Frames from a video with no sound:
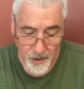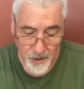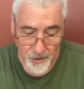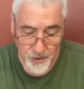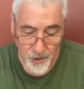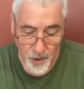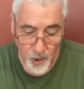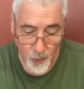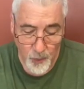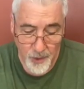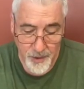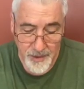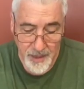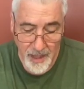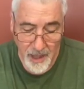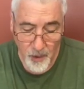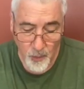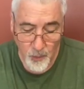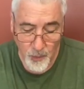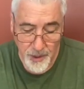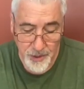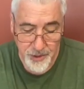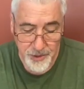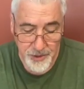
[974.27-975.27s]
knowing
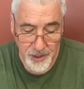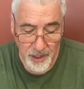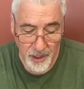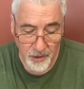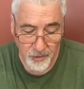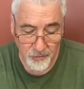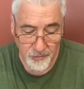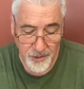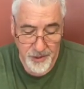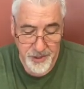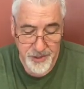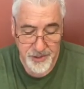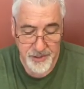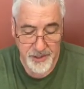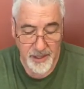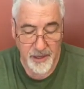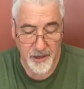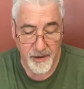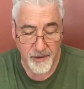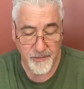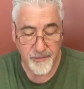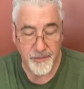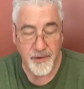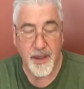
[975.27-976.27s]
that we shall
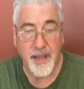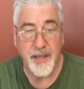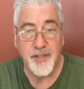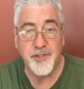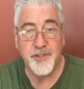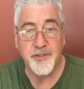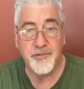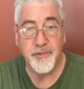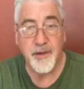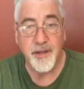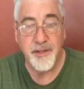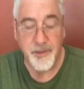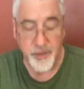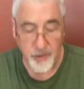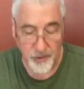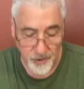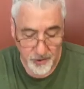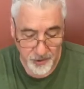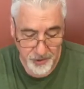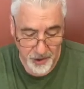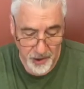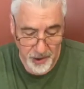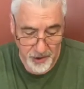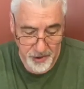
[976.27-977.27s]
receive a
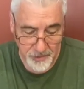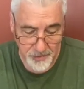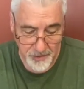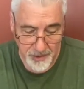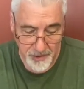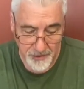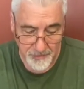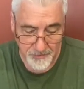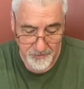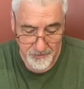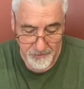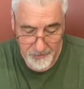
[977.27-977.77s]
stricter judgment."